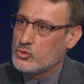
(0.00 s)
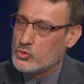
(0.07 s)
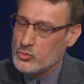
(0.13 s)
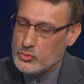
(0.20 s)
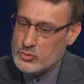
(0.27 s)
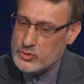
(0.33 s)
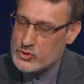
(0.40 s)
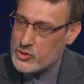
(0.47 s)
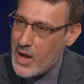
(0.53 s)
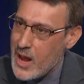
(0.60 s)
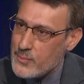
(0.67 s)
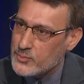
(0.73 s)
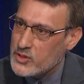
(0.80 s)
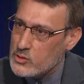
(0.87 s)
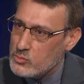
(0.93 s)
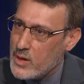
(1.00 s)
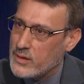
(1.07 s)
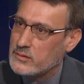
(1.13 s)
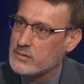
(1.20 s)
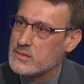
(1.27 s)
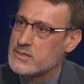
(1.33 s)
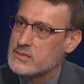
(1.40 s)
to trap the
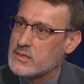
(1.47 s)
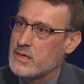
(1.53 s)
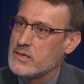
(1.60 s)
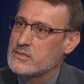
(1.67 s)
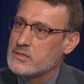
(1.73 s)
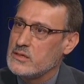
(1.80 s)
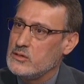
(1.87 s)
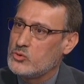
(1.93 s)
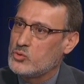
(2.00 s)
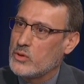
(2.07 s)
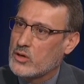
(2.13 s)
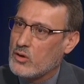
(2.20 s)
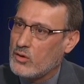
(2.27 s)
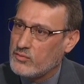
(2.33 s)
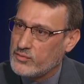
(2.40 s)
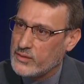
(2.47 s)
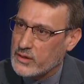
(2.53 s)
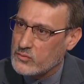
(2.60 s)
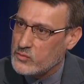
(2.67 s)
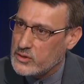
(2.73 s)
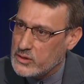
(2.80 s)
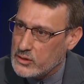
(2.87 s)
United States into a
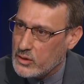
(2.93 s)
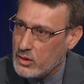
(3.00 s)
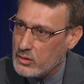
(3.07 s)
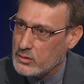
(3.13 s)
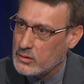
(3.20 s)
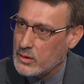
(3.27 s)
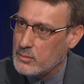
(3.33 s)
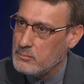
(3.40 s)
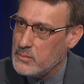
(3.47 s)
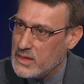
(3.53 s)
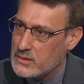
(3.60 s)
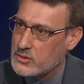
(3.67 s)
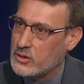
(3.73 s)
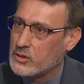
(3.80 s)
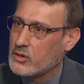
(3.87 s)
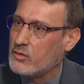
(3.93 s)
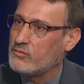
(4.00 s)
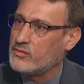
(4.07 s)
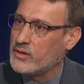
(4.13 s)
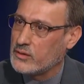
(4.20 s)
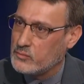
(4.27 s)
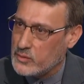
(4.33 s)
conflict with Iran, a military
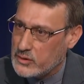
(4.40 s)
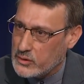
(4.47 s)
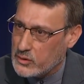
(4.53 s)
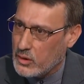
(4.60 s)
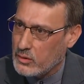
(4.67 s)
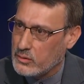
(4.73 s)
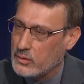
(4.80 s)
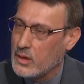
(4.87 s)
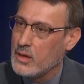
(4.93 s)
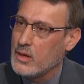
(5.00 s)
conflict with Iran.